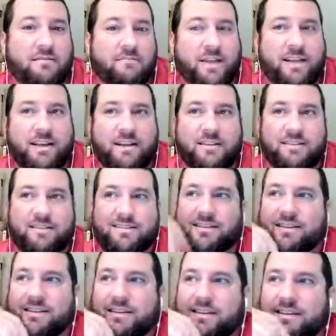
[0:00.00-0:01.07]
Because
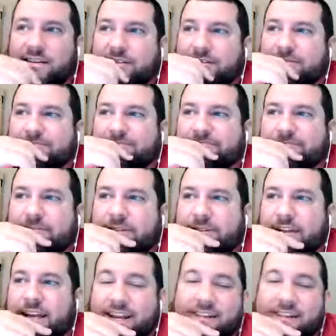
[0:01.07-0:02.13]

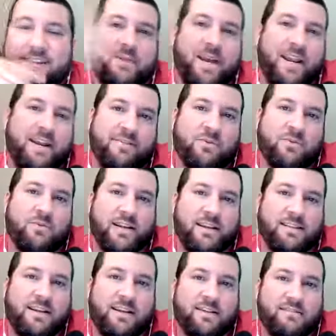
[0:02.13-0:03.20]
it is about everyone,
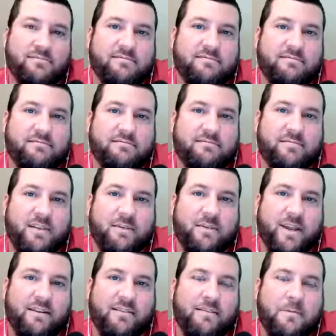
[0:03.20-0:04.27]
isn't it? I
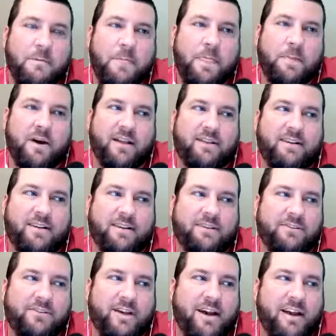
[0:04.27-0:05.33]
mean, politics
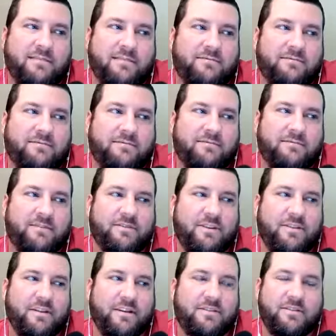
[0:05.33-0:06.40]
are not.
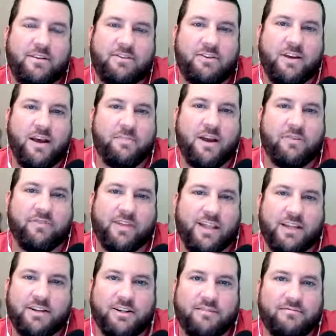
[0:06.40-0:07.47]
It should not be our
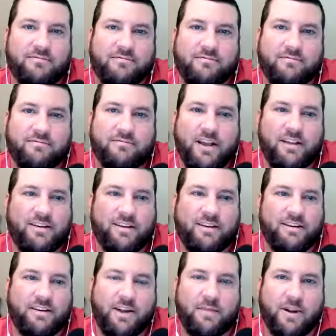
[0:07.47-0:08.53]
religion. Politics
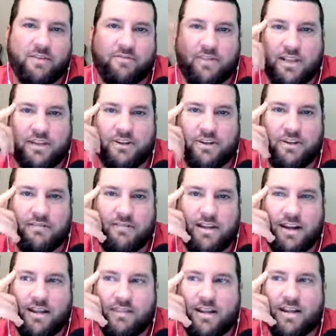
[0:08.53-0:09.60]
should not be our religion,
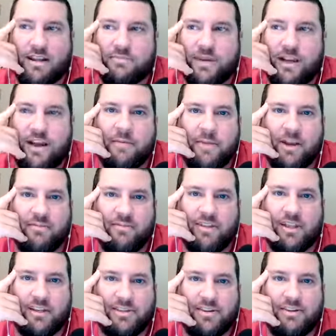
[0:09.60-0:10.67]
and I think it's becoming our
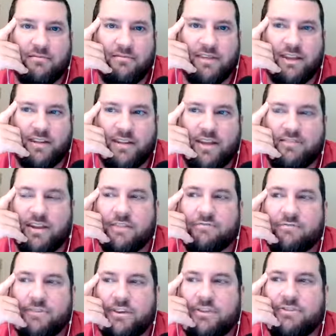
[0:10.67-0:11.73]
religion. It's definitely
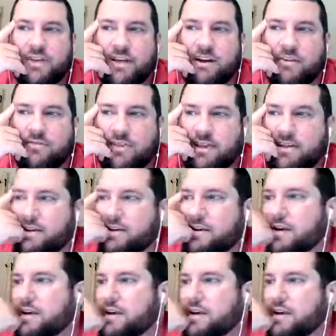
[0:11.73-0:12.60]
infusing in our religion.